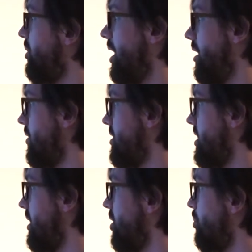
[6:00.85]
Behave, or
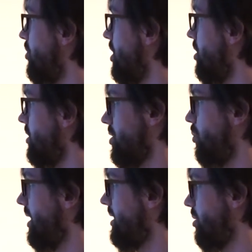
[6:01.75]
Selenium were also
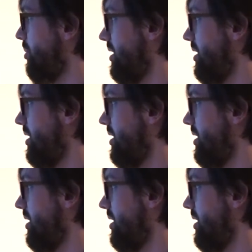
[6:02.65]
maintained by